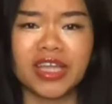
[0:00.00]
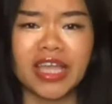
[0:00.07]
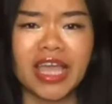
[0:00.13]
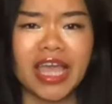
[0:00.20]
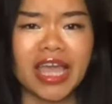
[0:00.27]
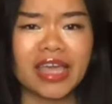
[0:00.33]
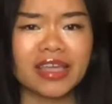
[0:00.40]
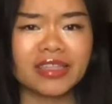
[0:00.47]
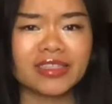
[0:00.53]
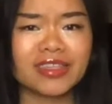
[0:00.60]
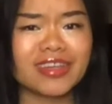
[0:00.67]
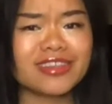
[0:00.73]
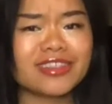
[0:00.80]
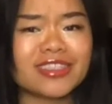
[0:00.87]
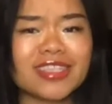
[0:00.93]
And
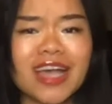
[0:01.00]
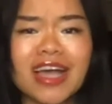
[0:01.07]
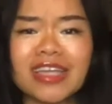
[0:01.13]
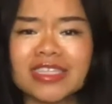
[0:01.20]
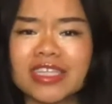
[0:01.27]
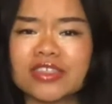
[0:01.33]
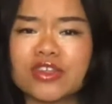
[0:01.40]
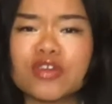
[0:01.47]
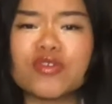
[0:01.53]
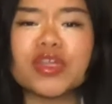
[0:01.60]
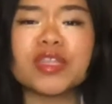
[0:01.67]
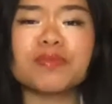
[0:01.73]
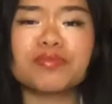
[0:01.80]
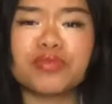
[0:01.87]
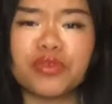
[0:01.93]
as science has already
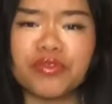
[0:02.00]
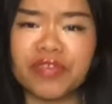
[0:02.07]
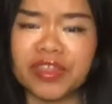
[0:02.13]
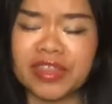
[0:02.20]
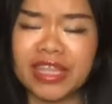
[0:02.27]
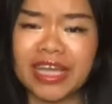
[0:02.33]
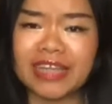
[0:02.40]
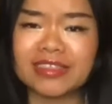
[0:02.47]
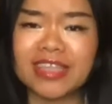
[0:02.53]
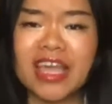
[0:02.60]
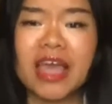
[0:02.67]
proven that